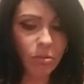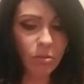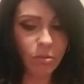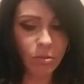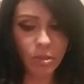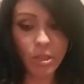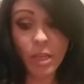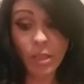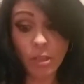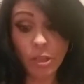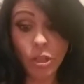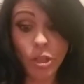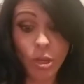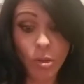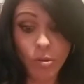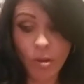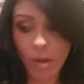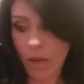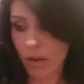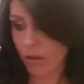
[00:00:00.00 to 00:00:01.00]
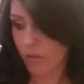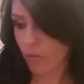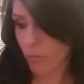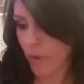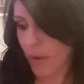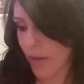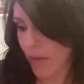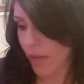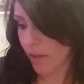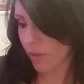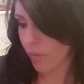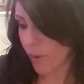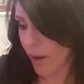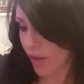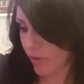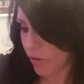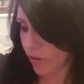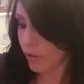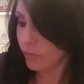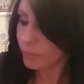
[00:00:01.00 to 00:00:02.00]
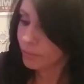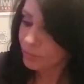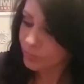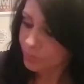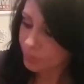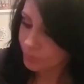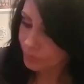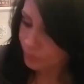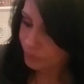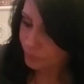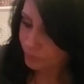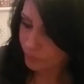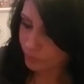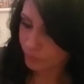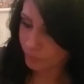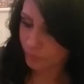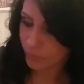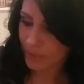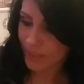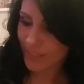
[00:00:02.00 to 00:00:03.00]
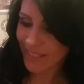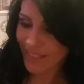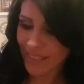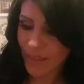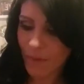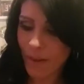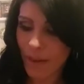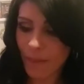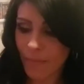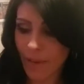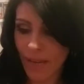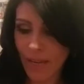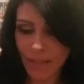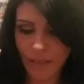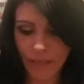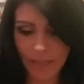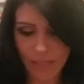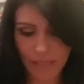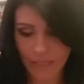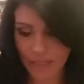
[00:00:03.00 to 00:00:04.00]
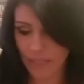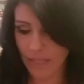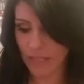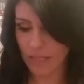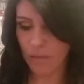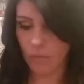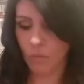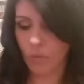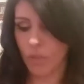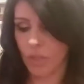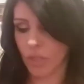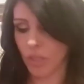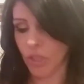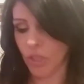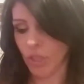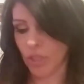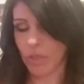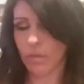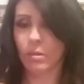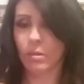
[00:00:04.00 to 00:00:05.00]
or take the tote out of the bag rather. See what I mean? Like it doesn't want to just